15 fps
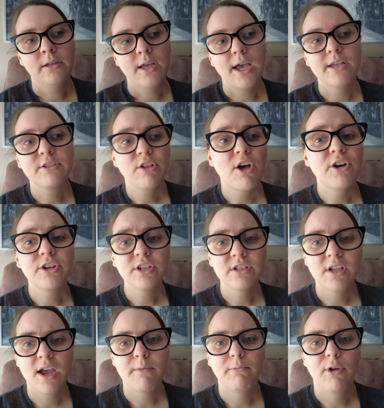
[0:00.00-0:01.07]
as long as
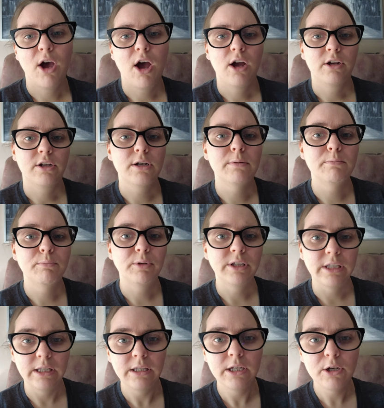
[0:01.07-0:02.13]
I'm not
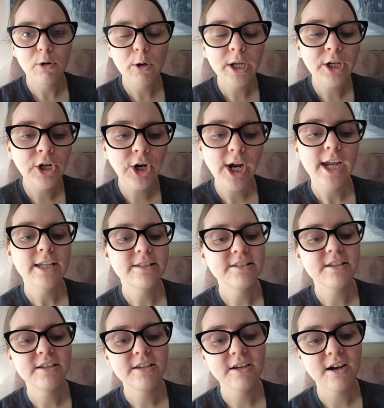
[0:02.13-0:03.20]
completely going
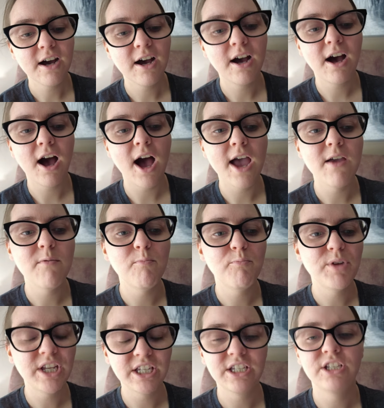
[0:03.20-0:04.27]
crazy, I have
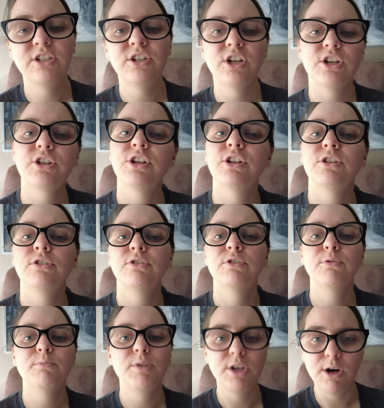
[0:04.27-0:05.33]
been conditioned
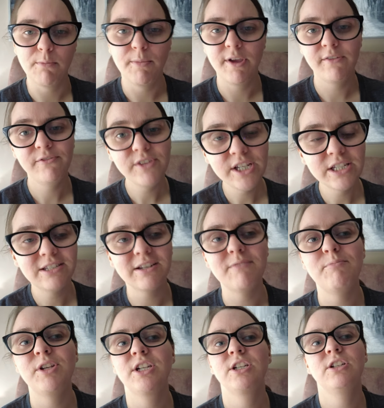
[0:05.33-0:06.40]
to be on my feet. I've
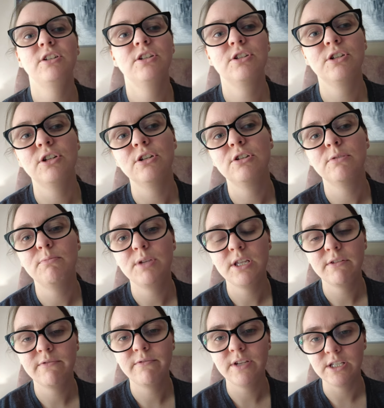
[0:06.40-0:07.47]
been conditioned to
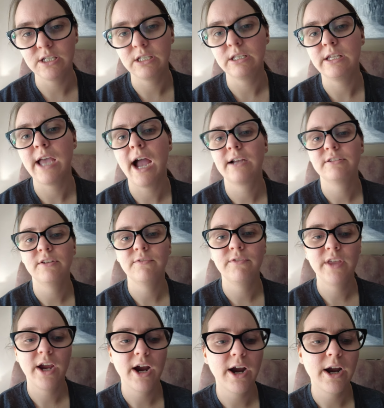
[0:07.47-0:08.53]
be physically active
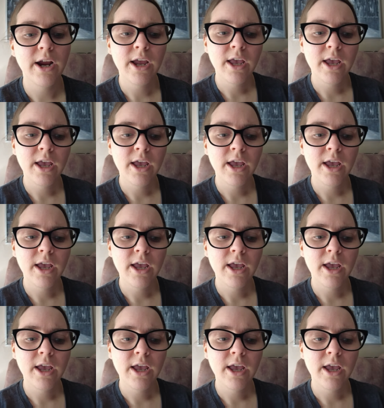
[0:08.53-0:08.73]
there.